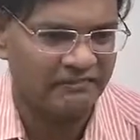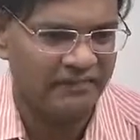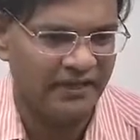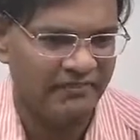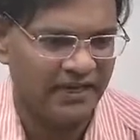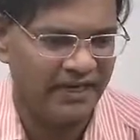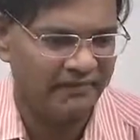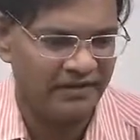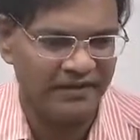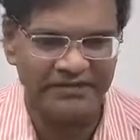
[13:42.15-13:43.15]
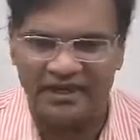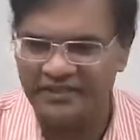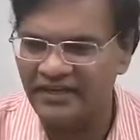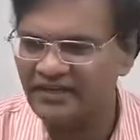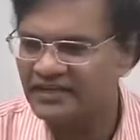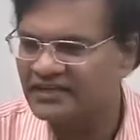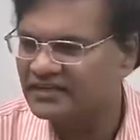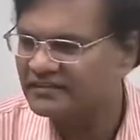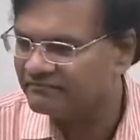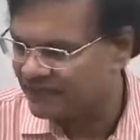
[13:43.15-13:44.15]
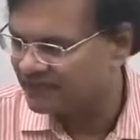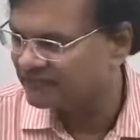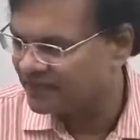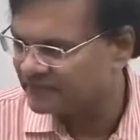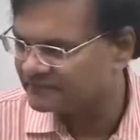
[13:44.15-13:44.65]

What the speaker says: PMLA amendments as a money bill.